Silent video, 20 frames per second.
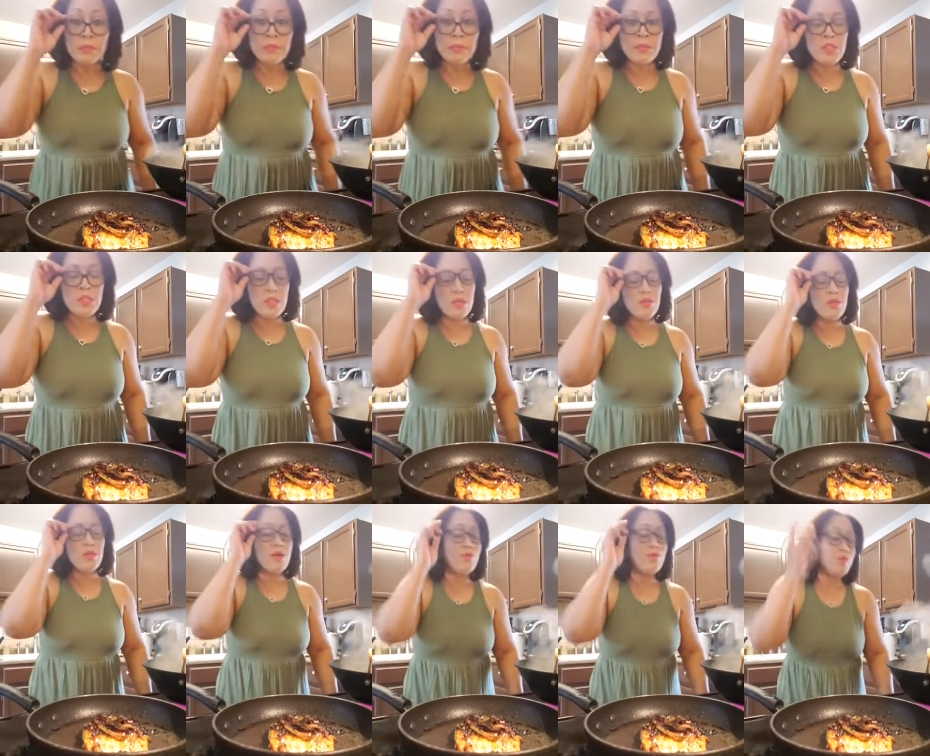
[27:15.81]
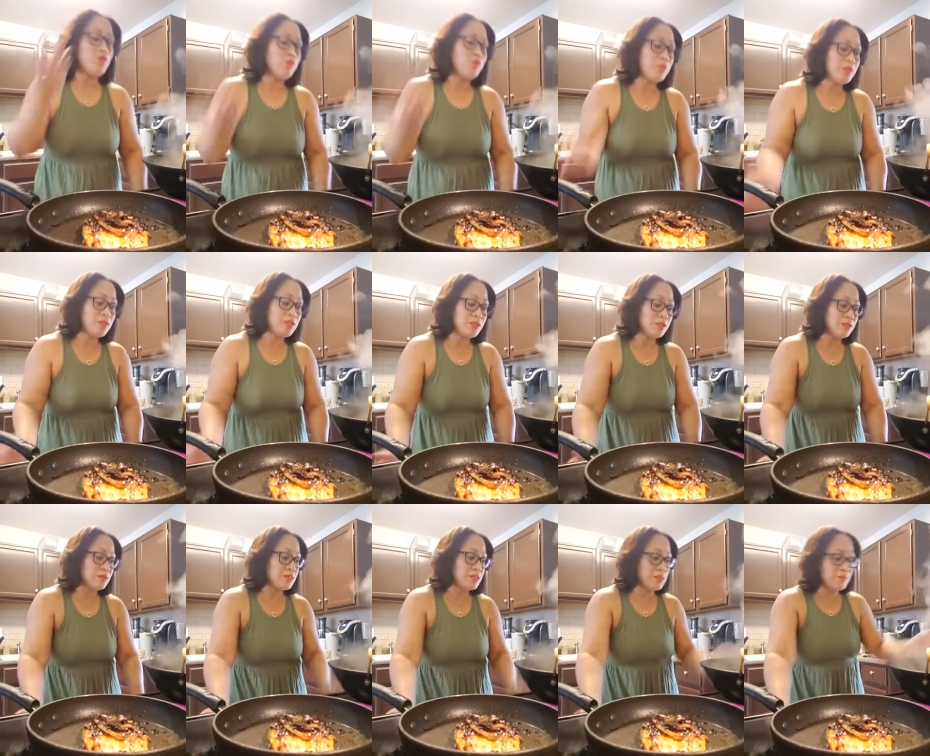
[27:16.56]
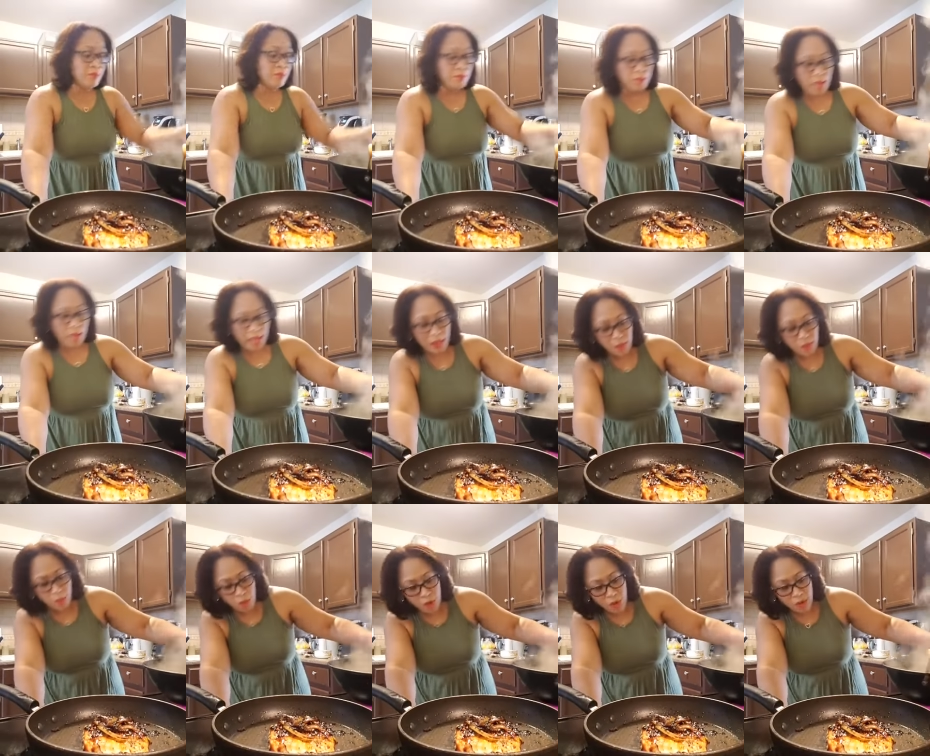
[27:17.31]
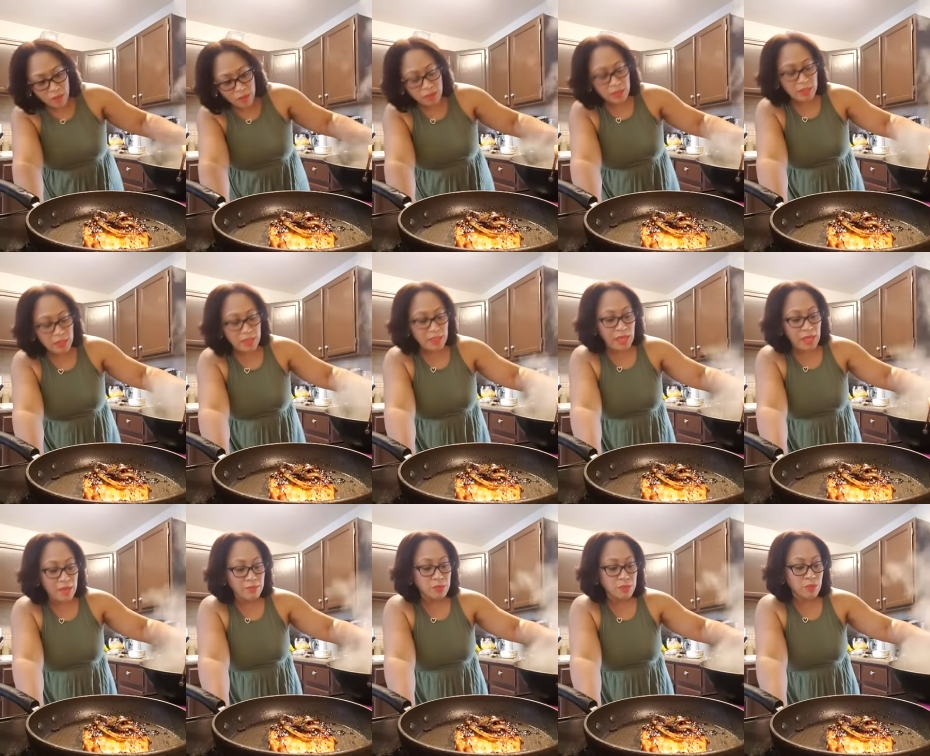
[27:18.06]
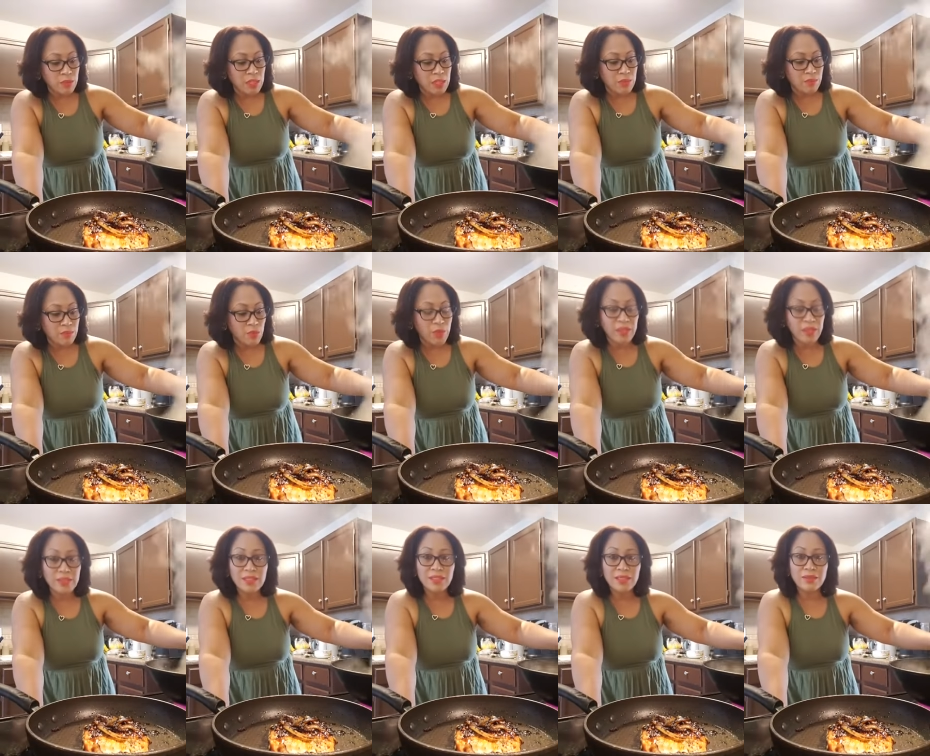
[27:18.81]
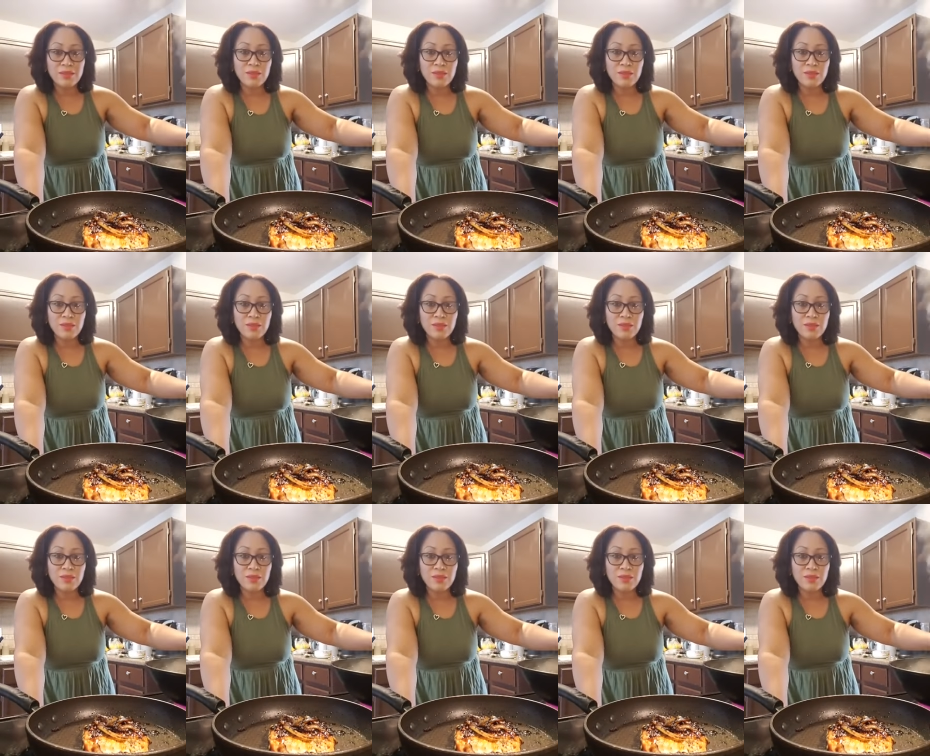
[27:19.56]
So you know when you put your some people add water to their cabbage when they boil it,